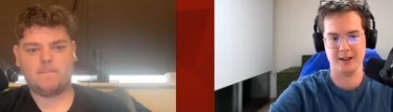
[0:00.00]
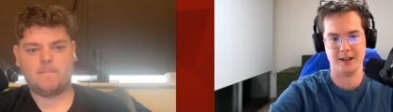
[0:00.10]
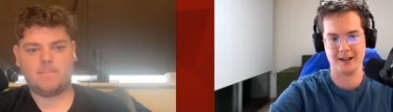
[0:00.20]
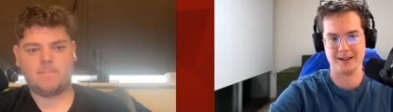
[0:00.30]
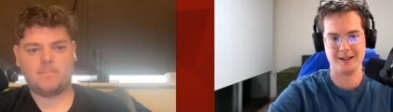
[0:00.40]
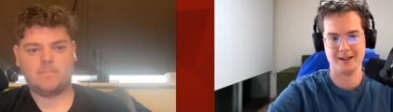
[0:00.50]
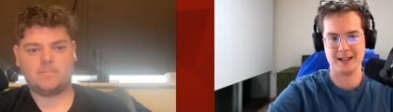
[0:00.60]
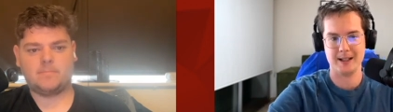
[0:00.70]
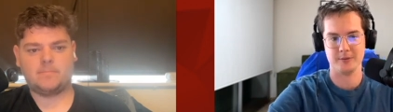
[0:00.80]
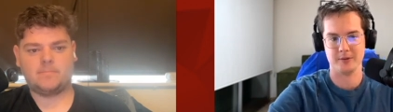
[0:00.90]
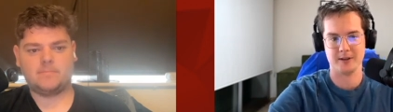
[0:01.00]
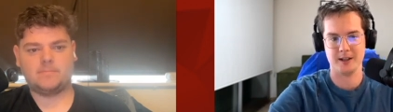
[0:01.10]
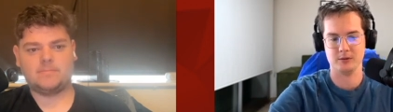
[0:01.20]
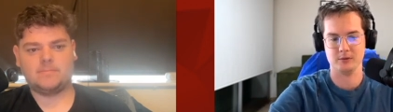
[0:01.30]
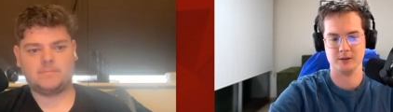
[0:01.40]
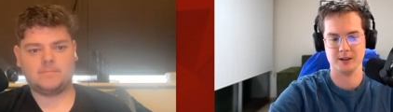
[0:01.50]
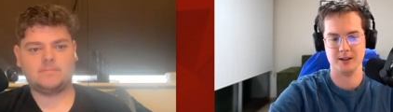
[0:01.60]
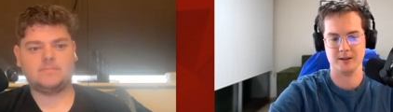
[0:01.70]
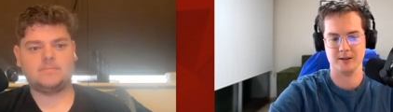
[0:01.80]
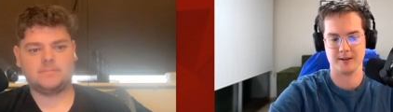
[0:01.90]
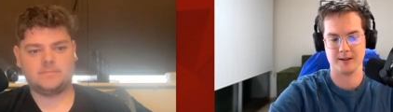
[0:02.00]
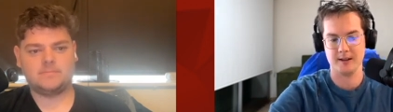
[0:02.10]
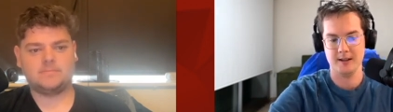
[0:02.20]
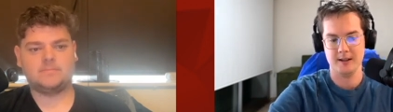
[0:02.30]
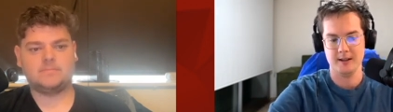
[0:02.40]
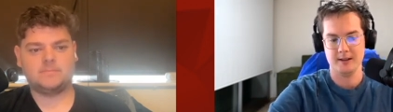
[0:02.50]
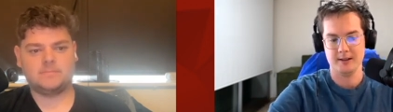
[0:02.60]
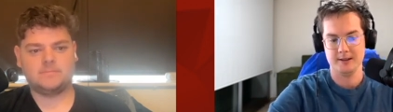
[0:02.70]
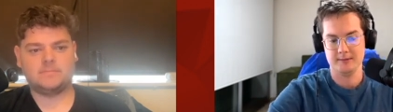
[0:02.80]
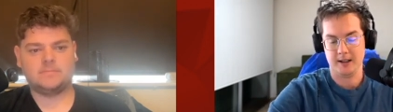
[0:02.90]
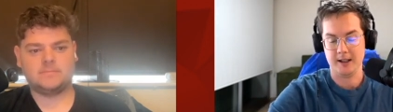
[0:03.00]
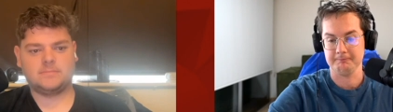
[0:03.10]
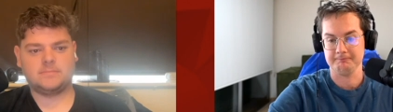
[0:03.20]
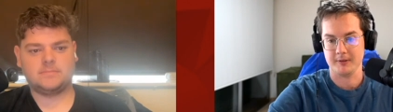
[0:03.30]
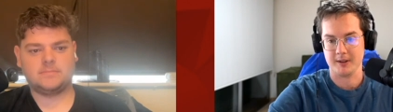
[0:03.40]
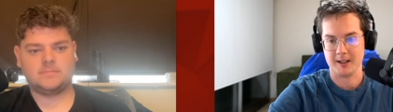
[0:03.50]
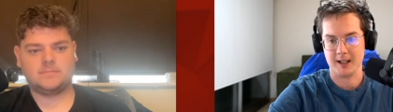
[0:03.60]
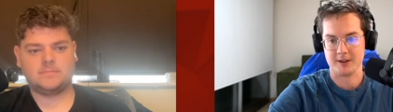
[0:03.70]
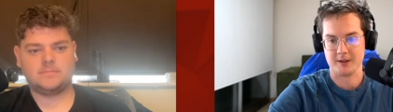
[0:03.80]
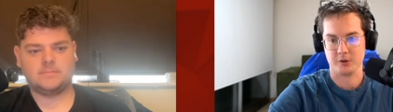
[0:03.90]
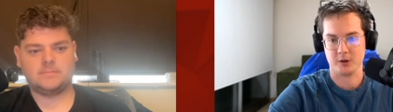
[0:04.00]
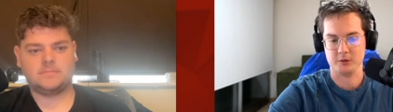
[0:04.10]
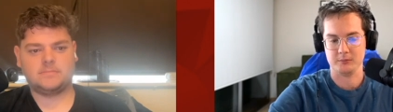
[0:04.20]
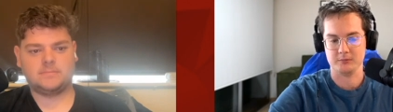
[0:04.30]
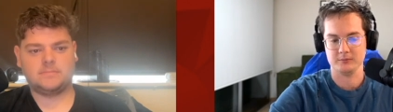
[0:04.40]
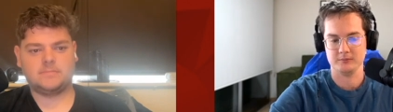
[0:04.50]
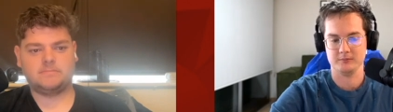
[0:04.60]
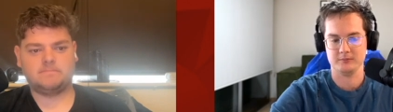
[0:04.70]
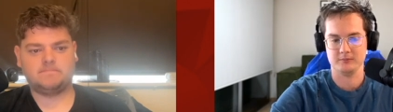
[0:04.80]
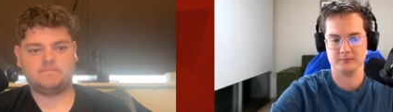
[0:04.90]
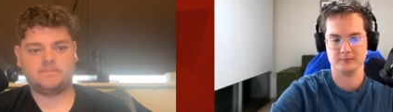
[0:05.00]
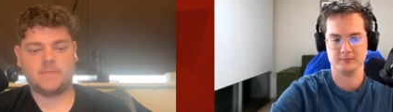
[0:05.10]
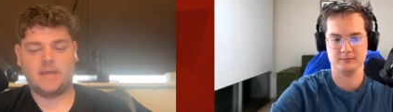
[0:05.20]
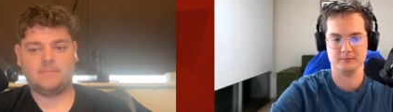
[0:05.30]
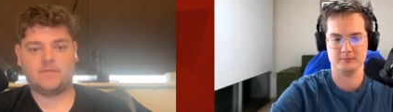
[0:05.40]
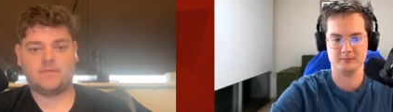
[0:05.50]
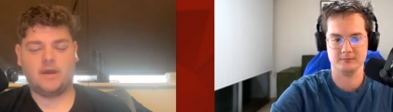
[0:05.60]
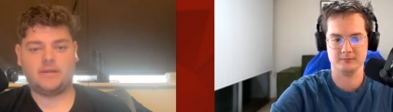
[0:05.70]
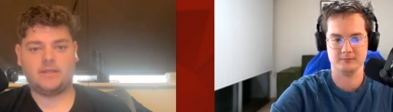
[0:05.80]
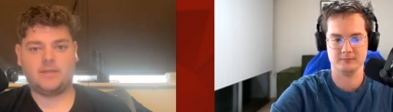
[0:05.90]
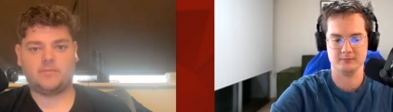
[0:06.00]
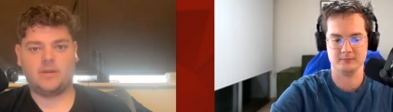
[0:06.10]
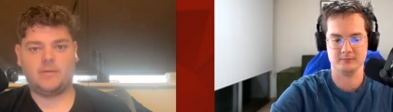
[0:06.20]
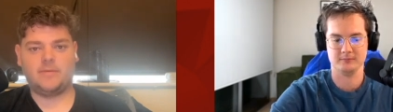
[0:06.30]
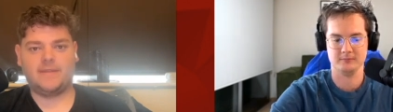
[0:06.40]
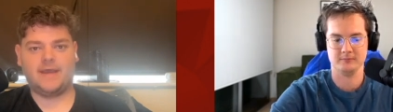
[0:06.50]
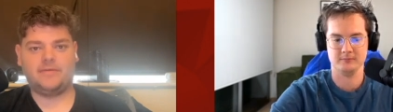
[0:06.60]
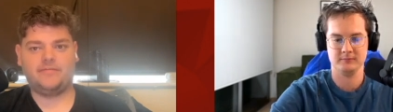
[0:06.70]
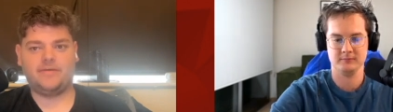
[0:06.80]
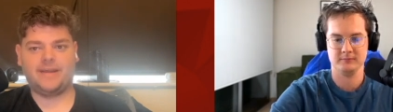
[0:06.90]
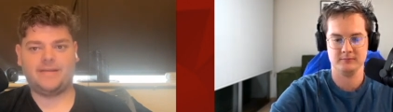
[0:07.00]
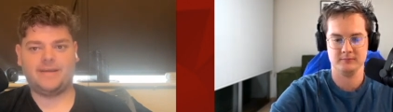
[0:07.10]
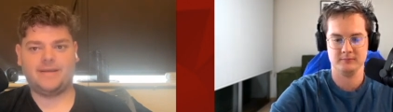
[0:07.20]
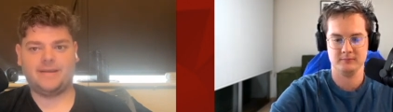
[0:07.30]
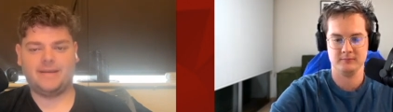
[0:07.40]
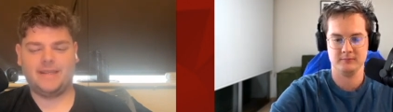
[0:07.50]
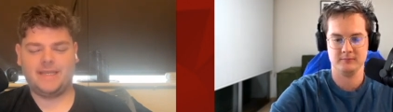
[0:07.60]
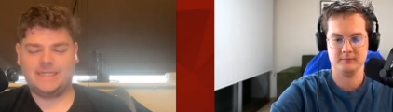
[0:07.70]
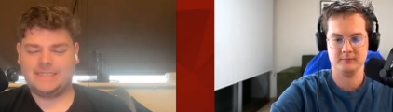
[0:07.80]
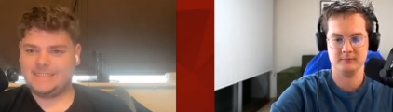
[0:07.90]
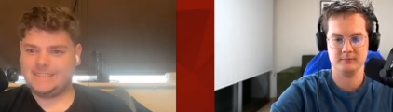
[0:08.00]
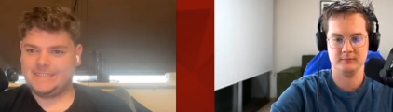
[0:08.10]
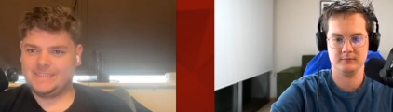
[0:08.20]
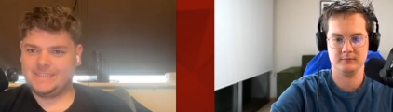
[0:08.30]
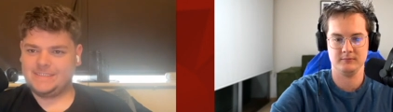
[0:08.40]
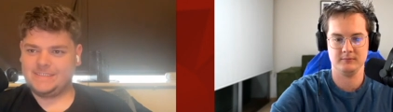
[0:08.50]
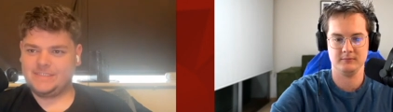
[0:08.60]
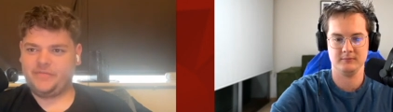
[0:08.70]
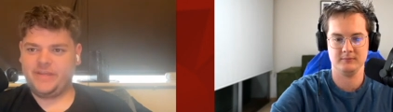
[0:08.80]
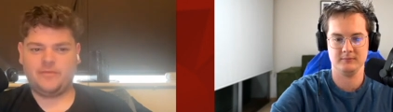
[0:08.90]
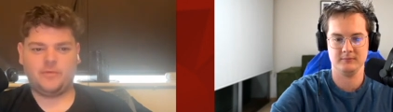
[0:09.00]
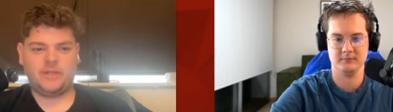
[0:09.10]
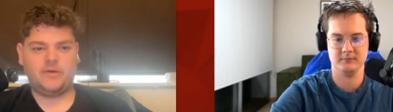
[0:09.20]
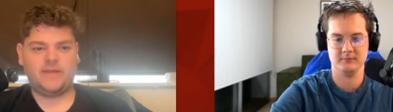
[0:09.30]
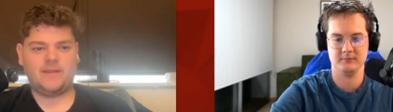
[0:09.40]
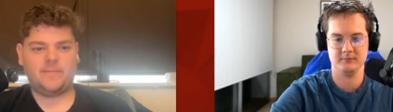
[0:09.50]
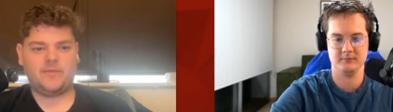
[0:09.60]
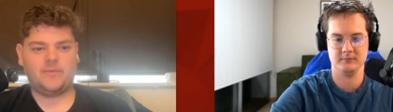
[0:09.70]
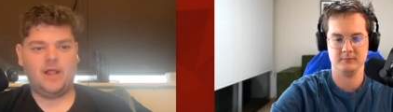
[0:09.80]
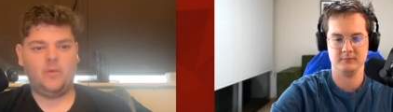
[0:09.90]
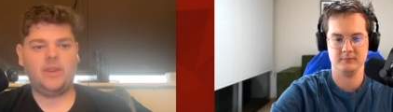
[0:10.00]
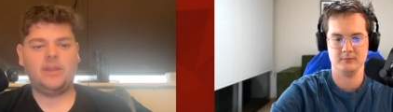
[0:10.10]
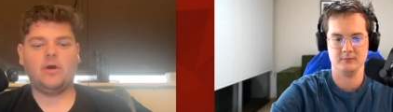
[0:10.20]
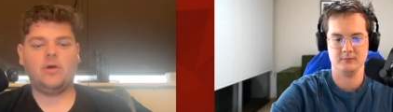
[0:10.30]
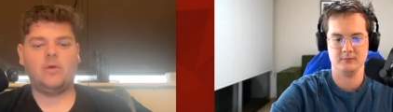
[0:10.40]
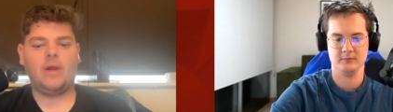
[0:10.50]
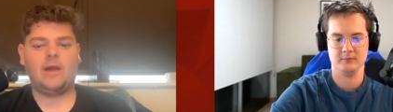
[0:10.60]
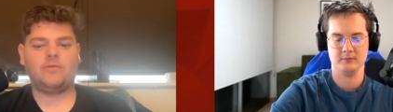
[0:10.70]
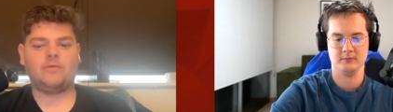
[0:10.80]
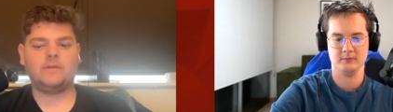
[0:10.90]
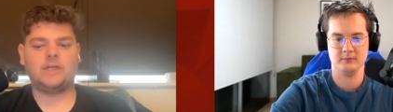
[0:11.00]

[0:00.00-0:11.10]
Speaker 1: against these teams with single leaders. Yeah, that's a problem.
Speaker 2: Yeah, certainly a problem in that effect. And the thing is with Quickstep as well, we don't know how strong